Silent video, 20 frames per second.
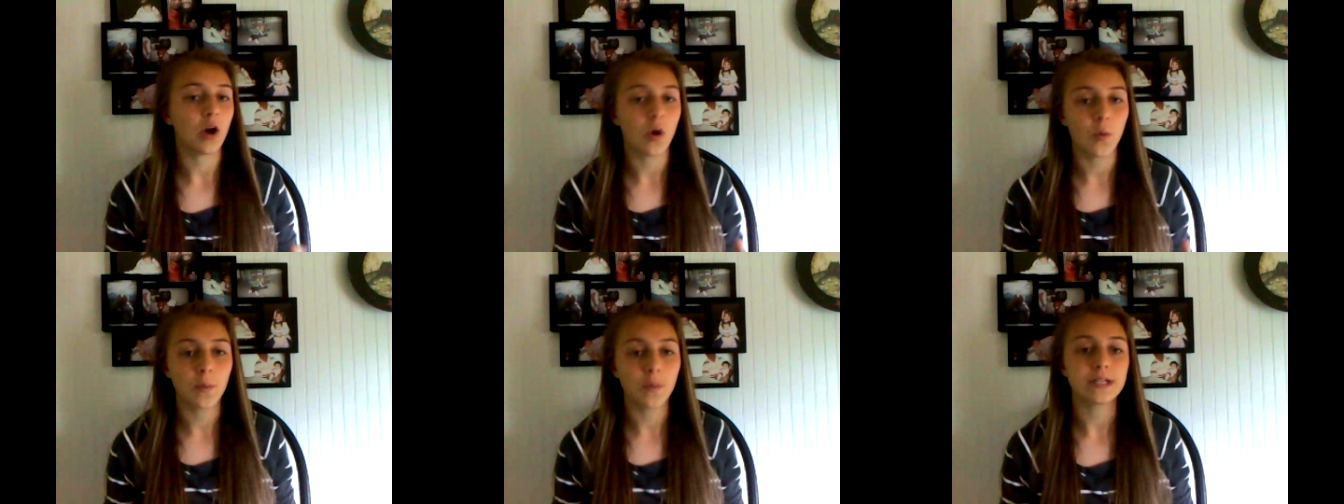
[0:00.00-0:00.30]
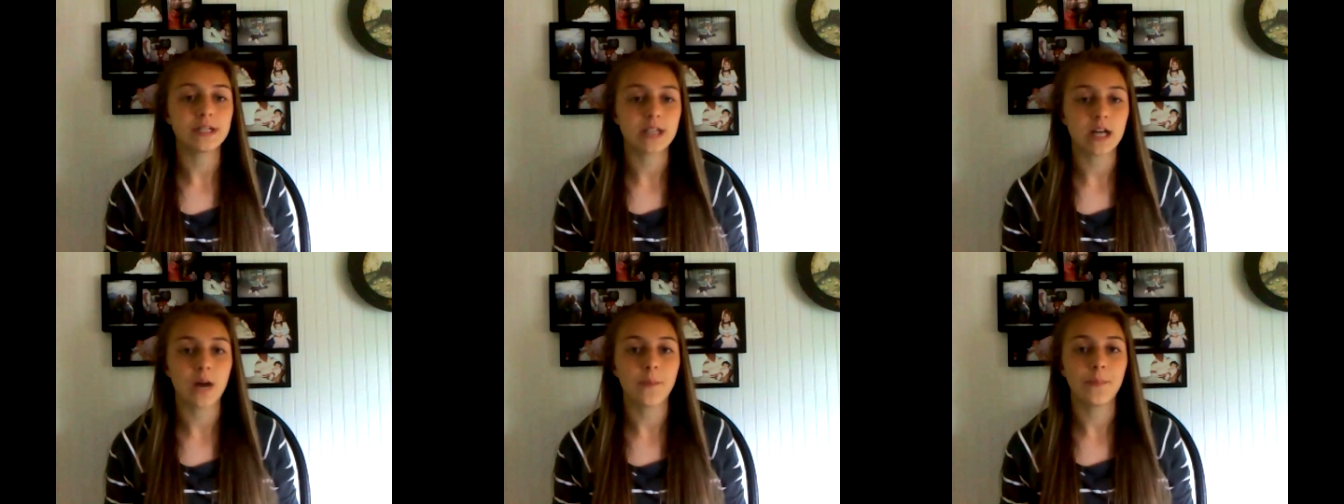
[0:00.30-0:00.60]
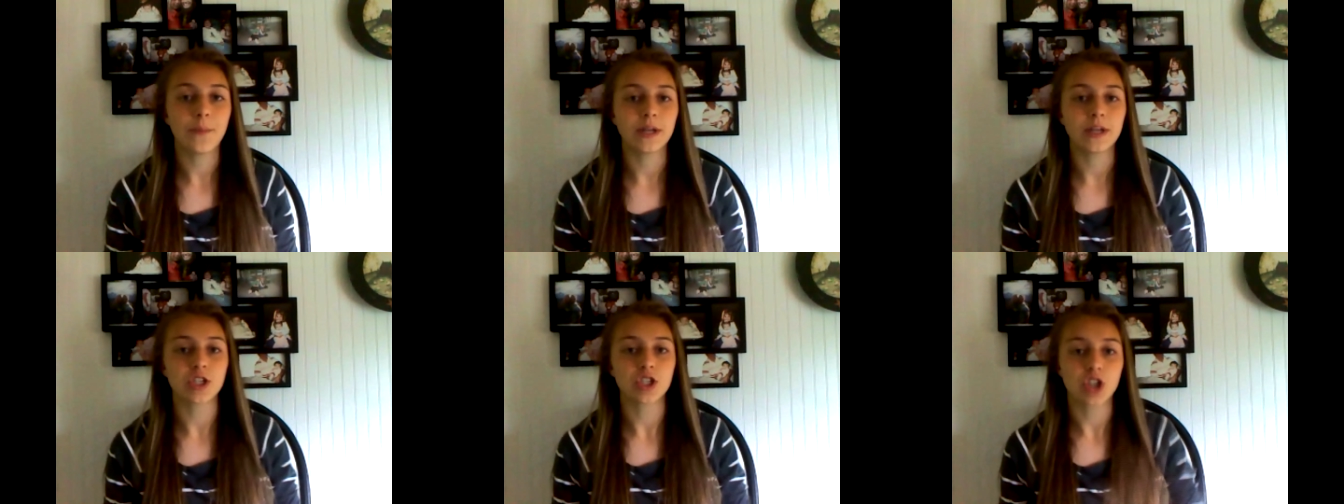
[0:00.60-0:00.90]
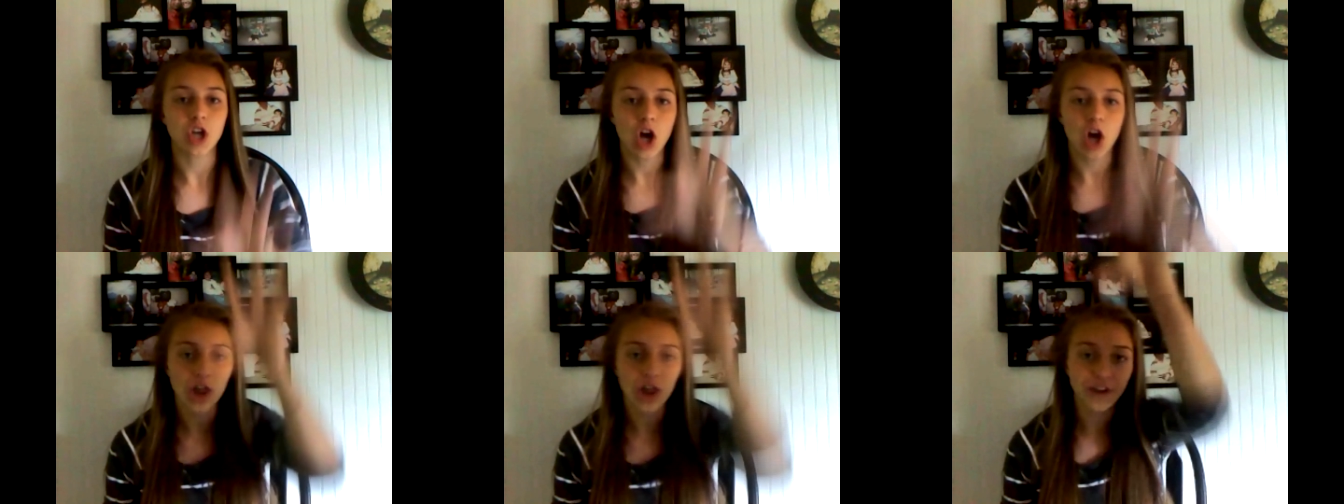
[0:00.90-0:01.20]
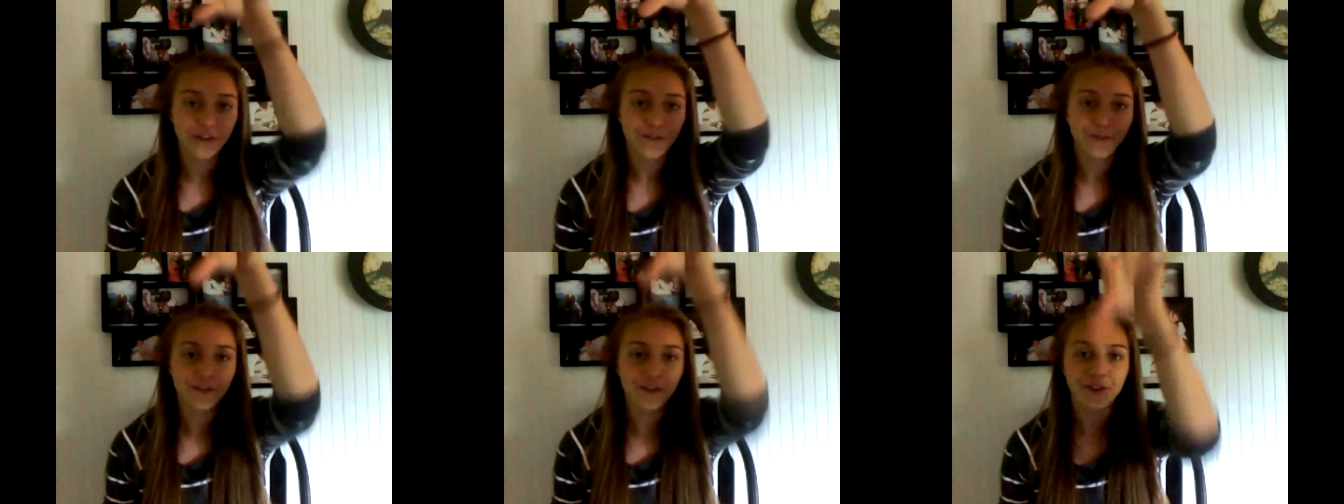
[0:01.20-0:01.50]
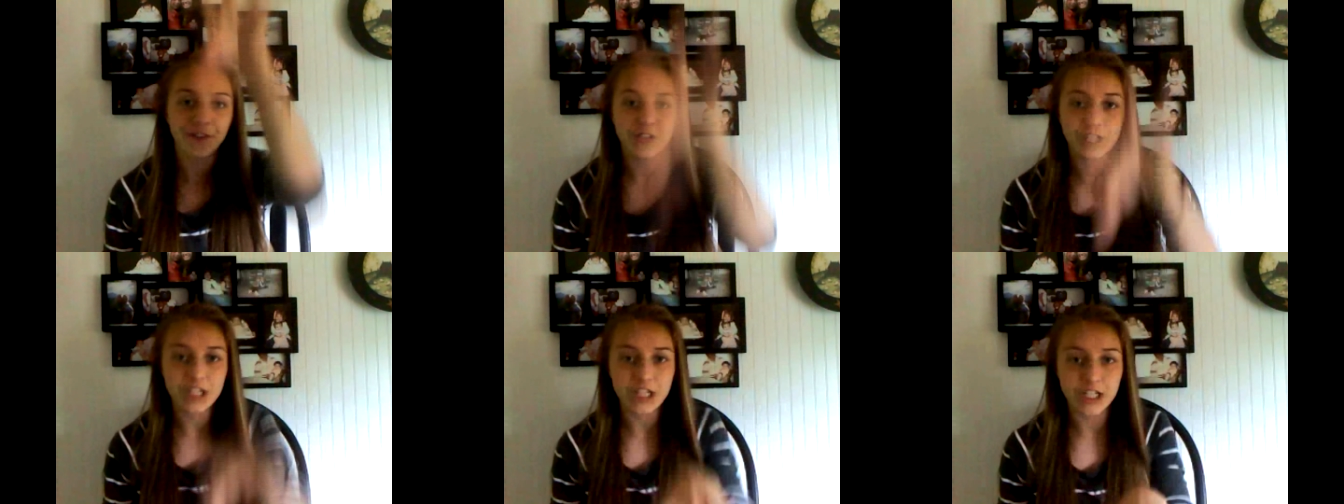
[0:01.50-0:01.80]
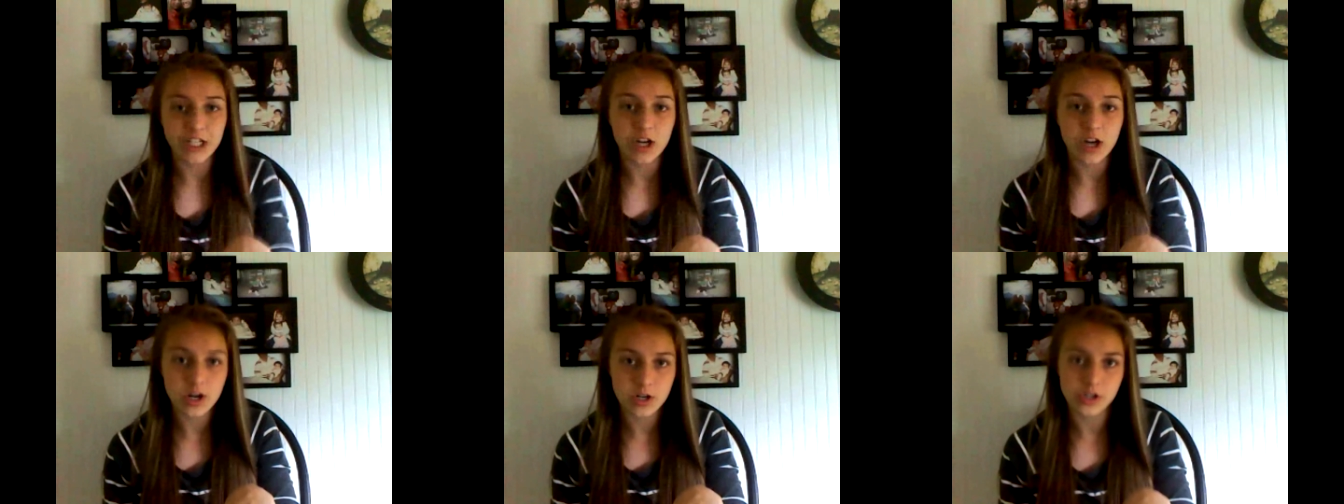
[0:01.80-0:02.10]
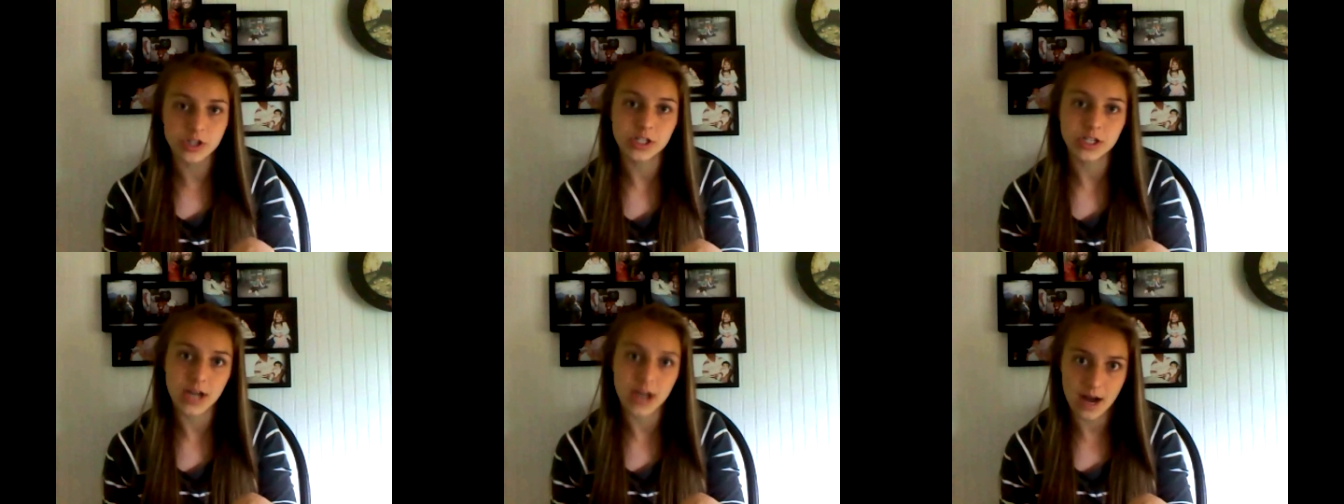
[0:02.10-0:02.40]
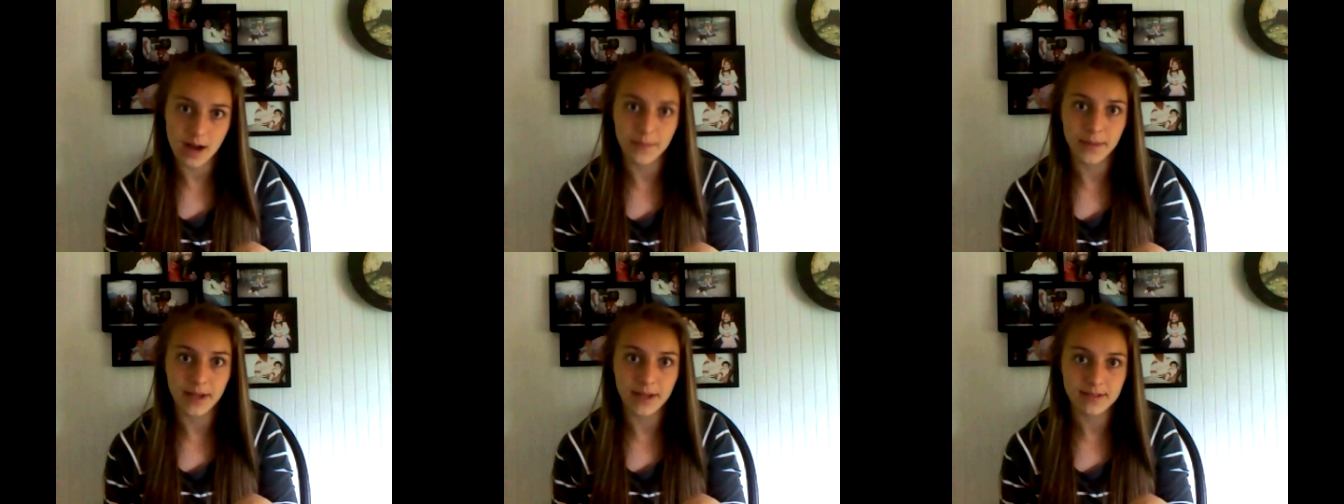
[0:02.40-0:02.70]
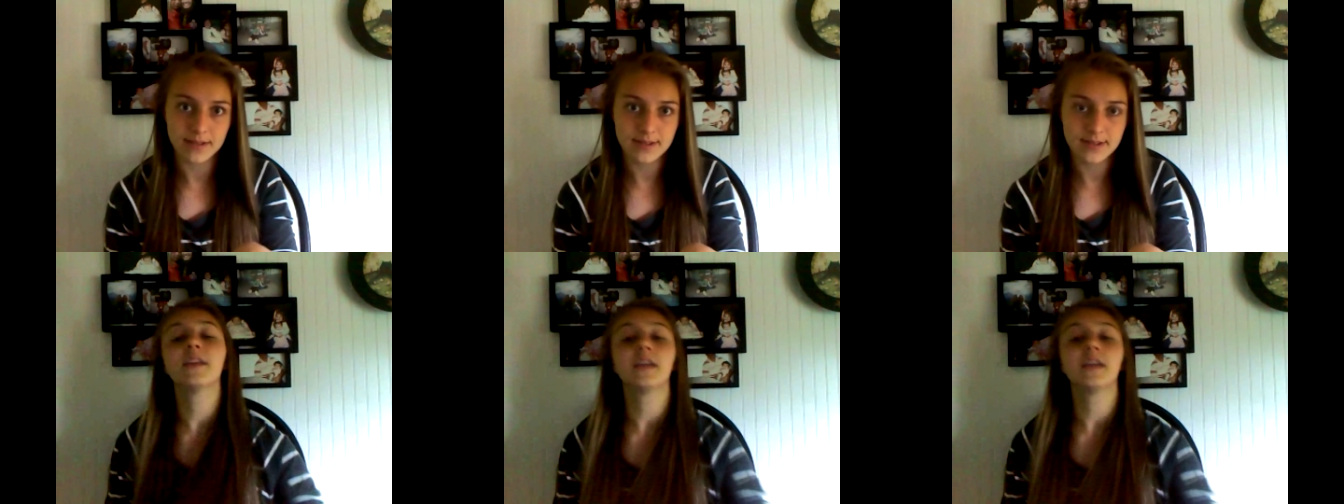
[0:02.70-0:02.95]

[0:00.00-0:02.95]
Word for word: opened it up and saw the 1,500 comments.